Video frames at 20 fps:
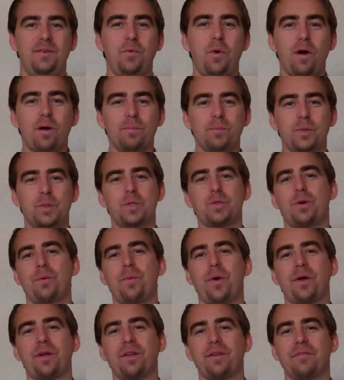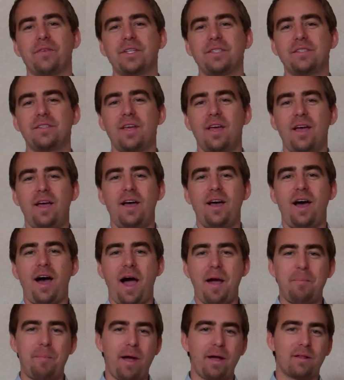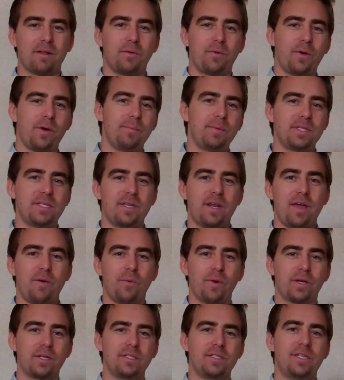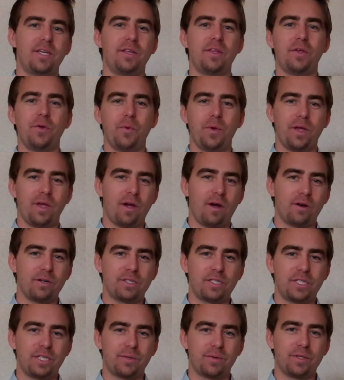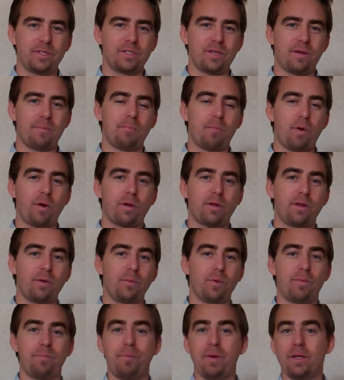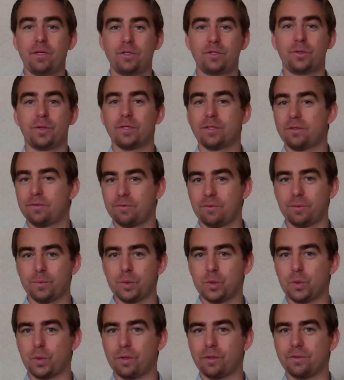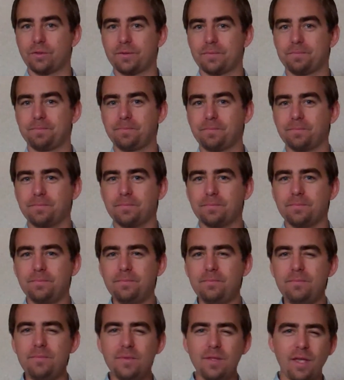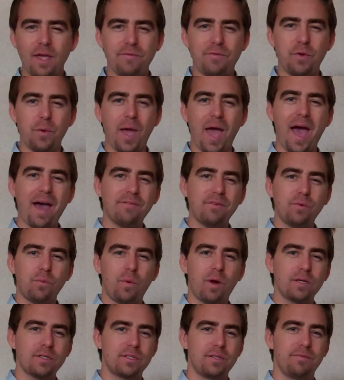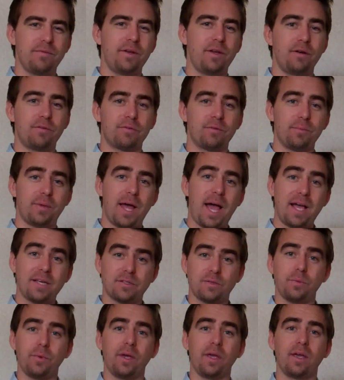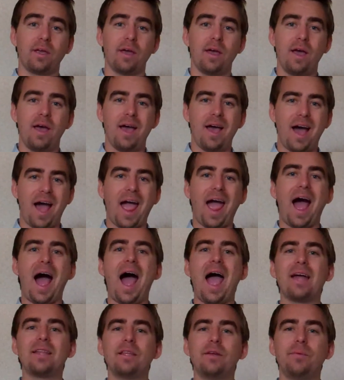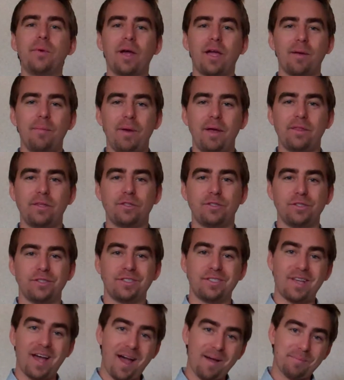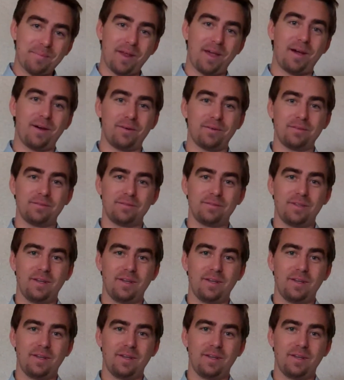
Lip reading: Welcome to Resort Marketing Bits. I'm Michael Grimm, and today we're continuing our series on marketing with Pinterest for resorts. If you haven't watched the video from last week, I highly recommend that you stop now